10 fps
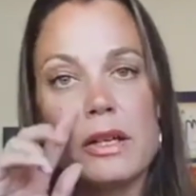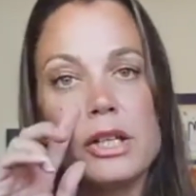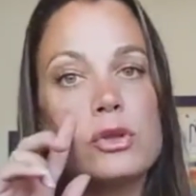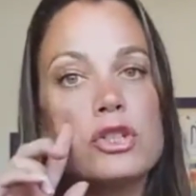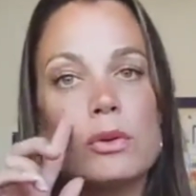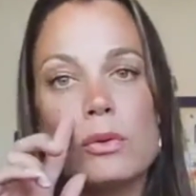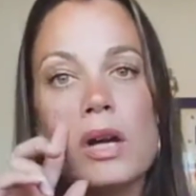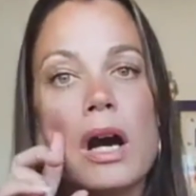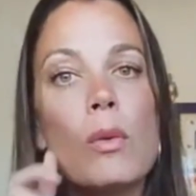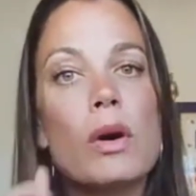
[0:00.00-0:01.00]
You do
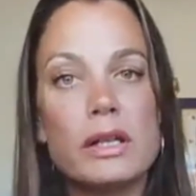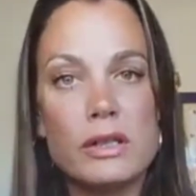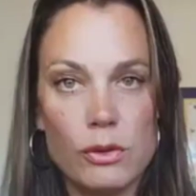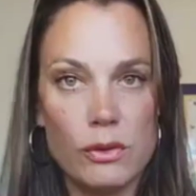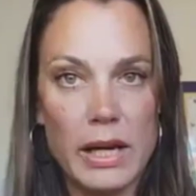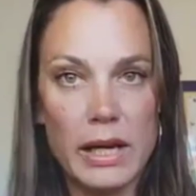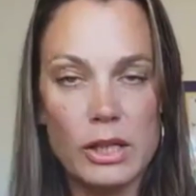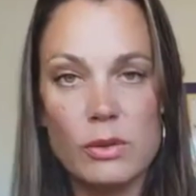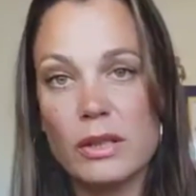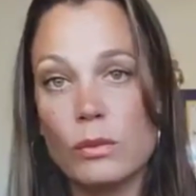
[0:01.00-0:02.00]
not want to do that. You
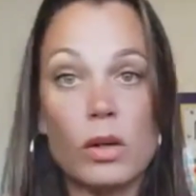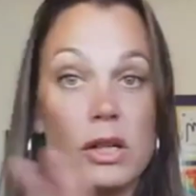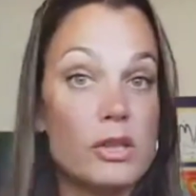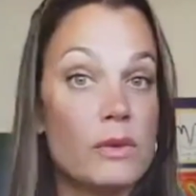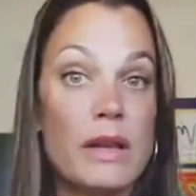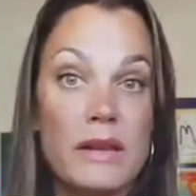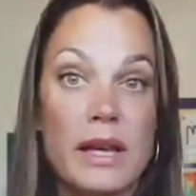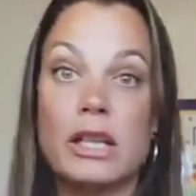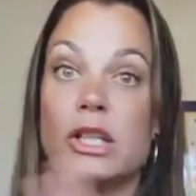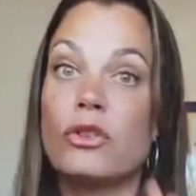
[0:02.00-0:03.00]
didn't want to do that
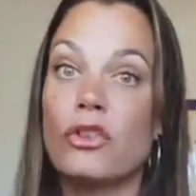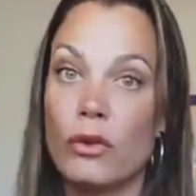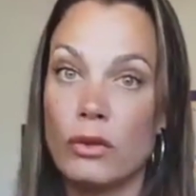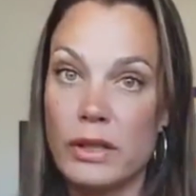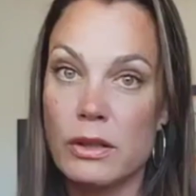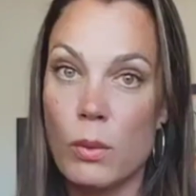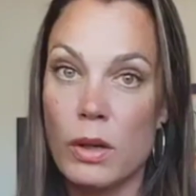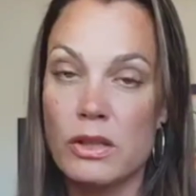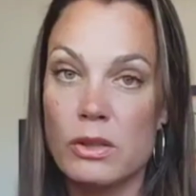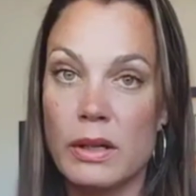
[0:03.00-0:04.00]
then, and you certainly don't want
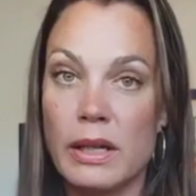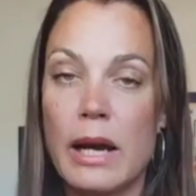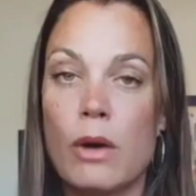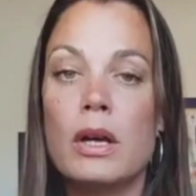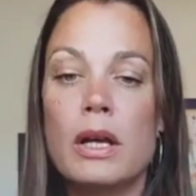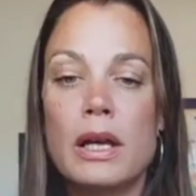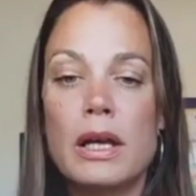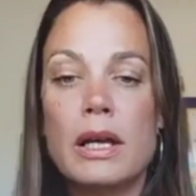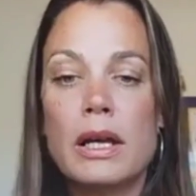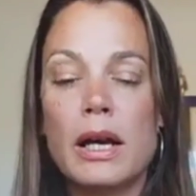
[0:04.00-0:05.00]
to do it now
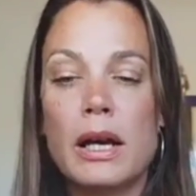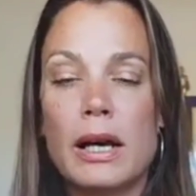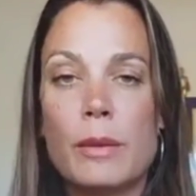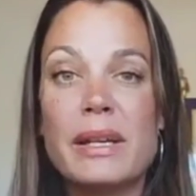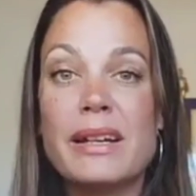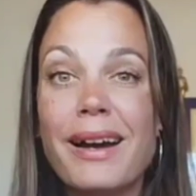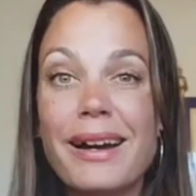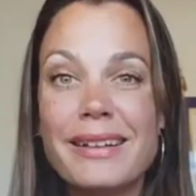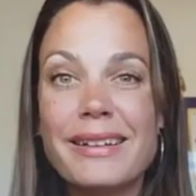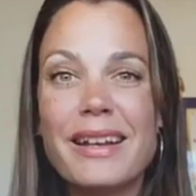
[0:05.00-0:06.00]

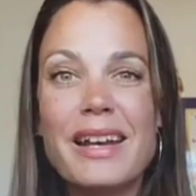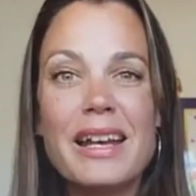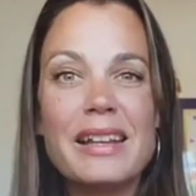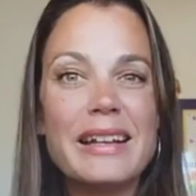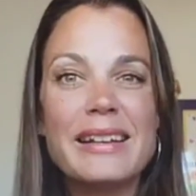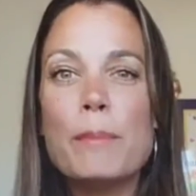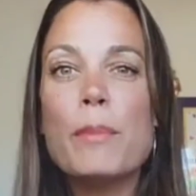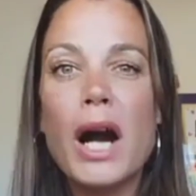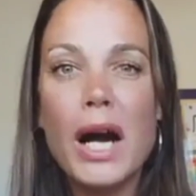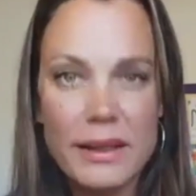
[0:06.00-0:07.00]
because it's
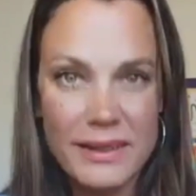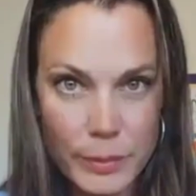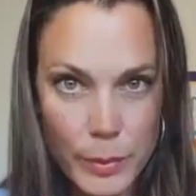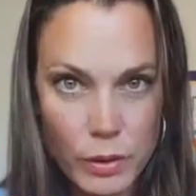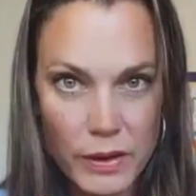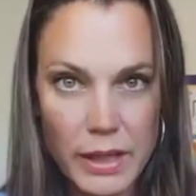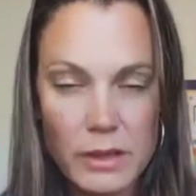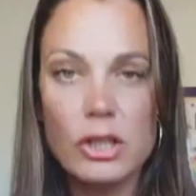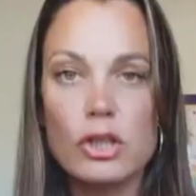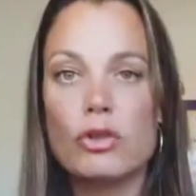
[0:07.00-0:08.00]
impossible then
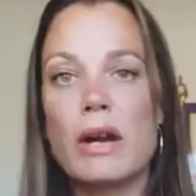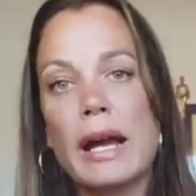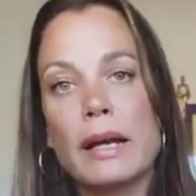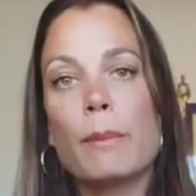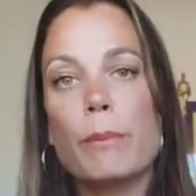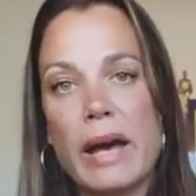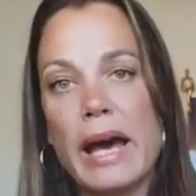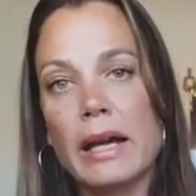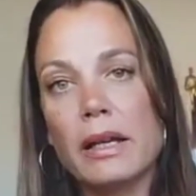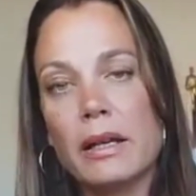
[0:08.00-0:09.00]
to track
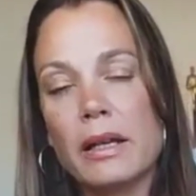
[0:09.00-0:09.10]
back